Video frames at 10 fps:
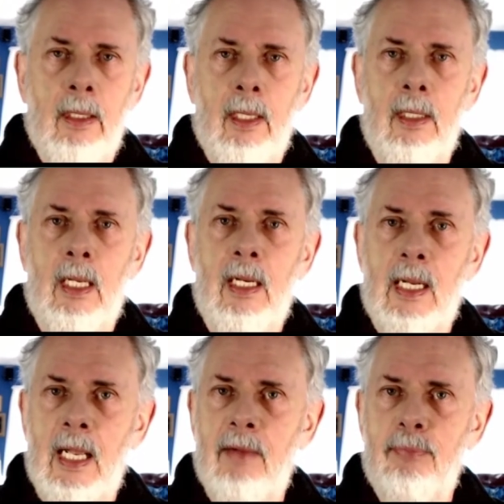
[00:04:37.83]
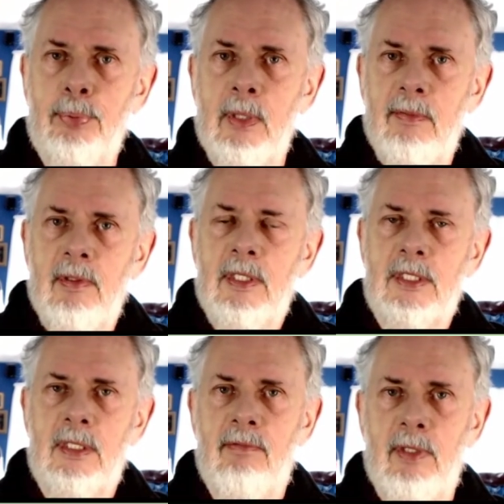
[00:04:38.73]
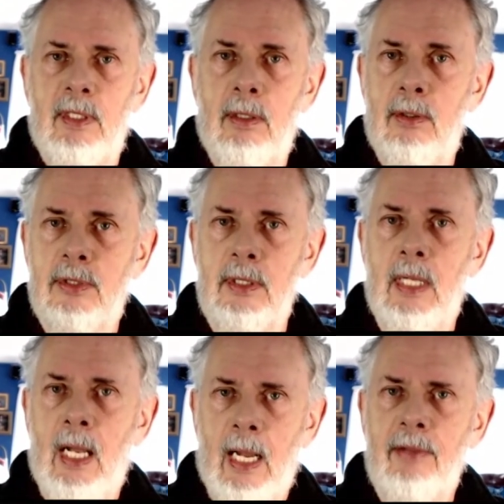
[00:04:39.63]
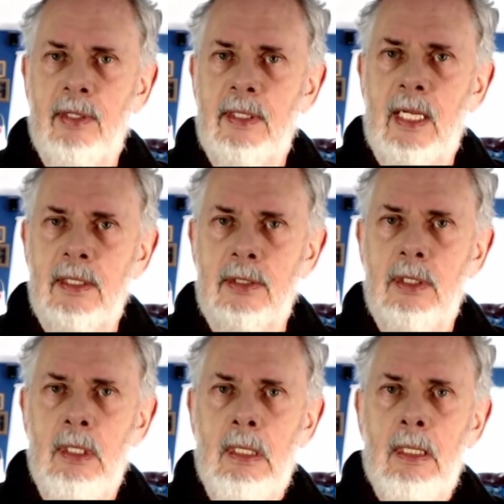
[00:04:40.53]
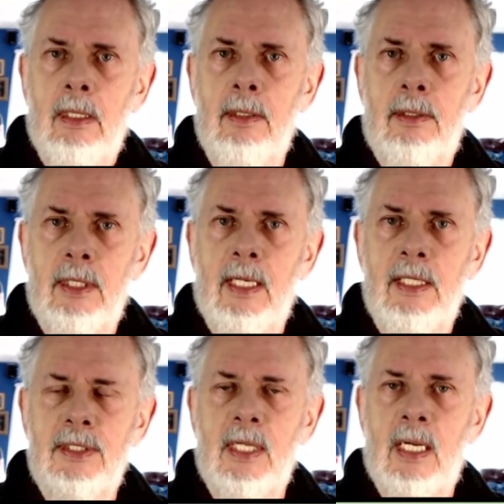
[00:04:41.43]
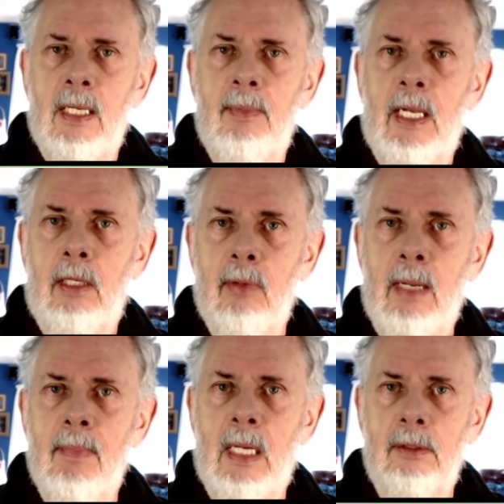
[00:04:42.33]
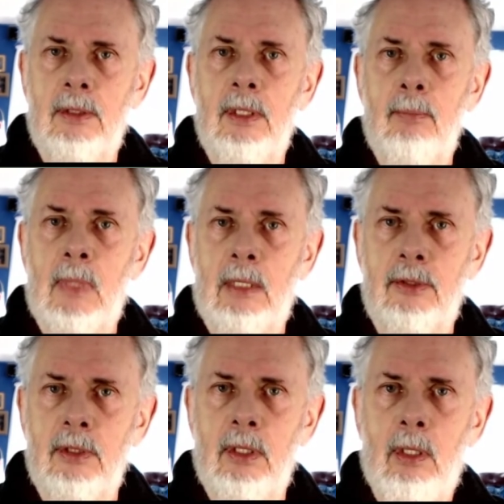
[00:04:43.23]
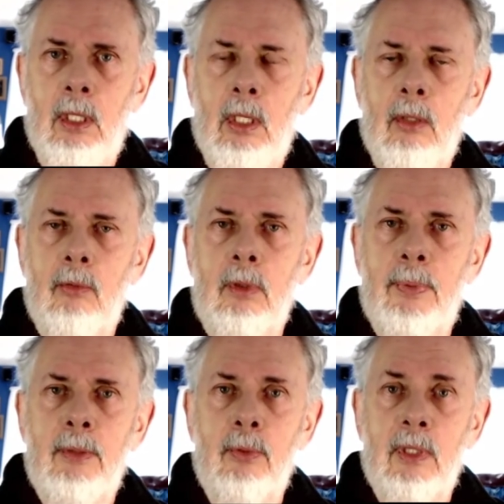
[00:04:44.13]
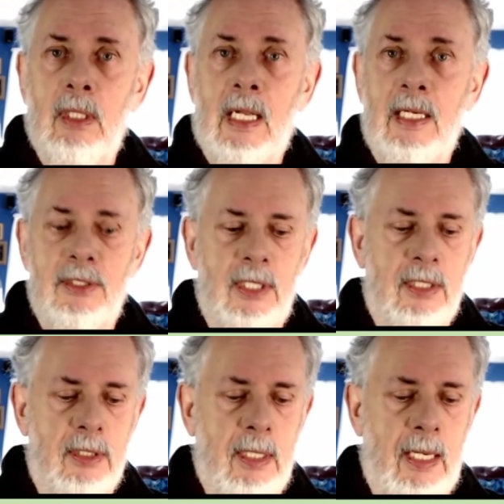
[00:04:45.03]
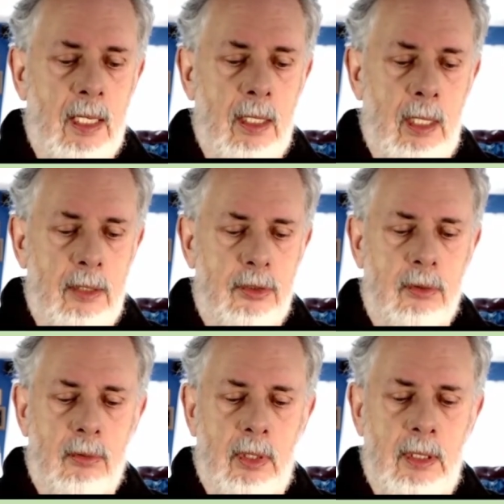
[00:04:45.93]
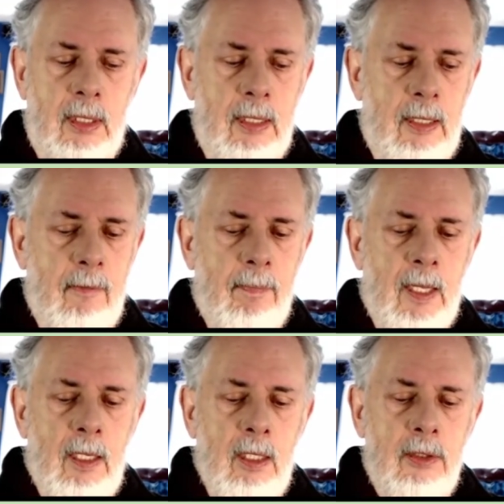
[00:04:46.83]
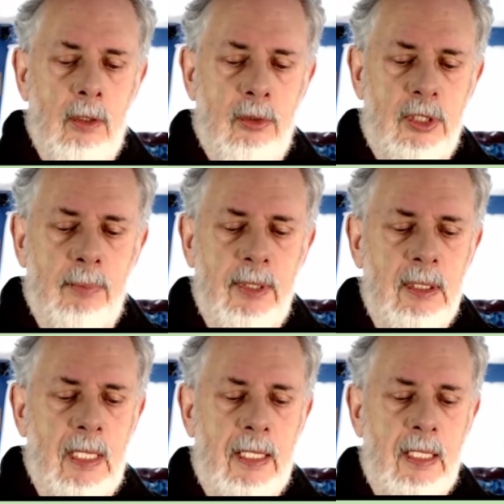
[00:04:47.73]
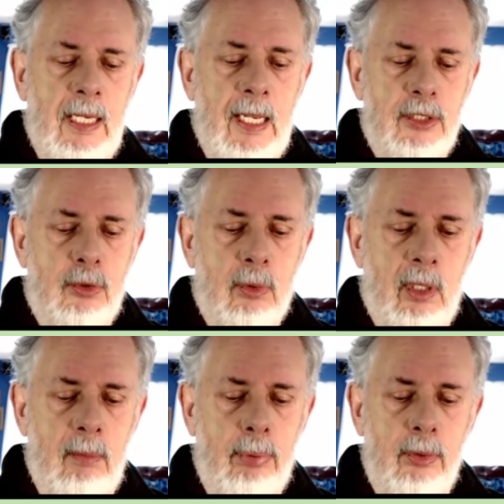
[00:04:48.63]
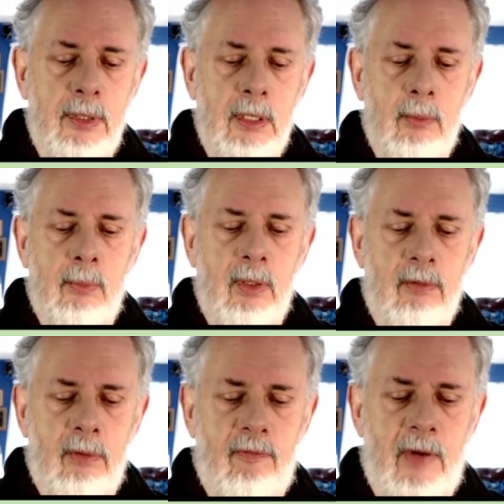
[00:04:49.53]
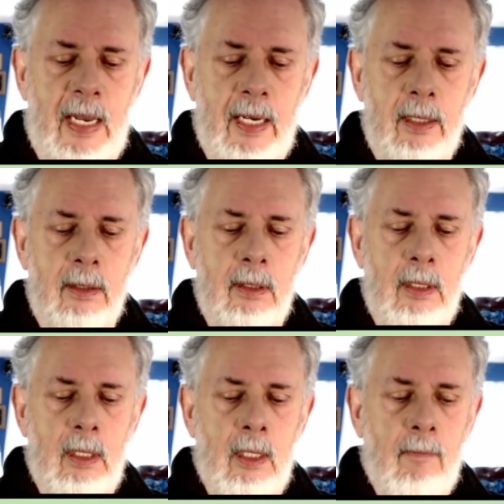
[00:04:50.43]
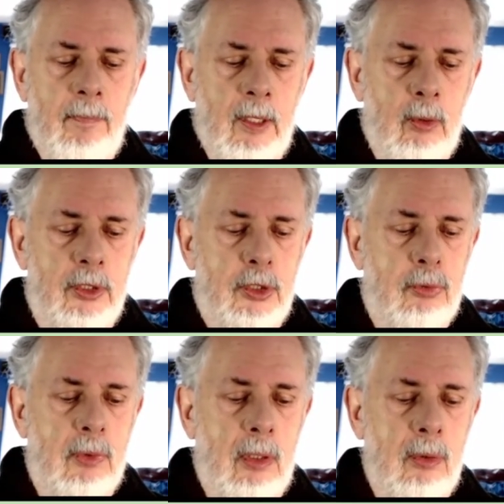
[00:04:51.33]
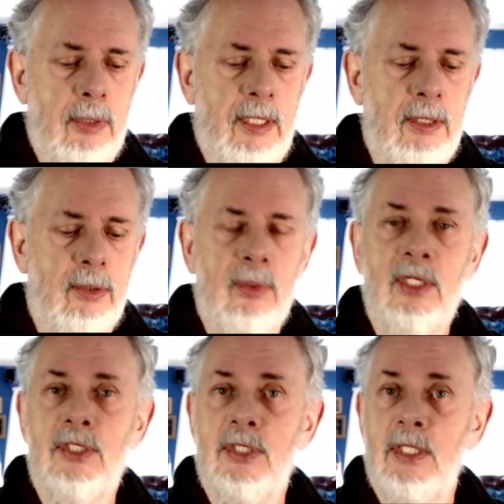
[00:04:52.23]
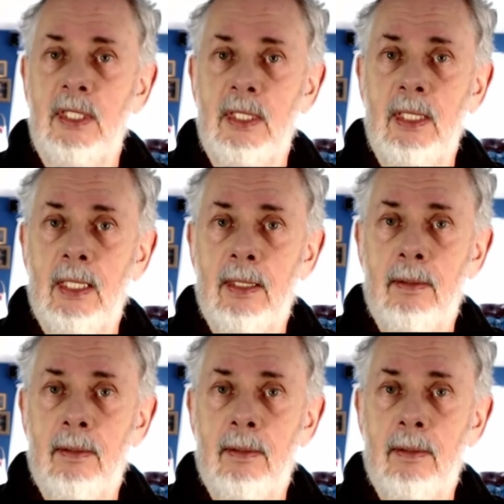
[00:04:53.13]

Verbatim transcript: and, and I have previous videos, and I think that's, in today's time, that great mountain, mountain would be realized as an asteroid. So something like an asteroid burning with fire was thrown into the sea.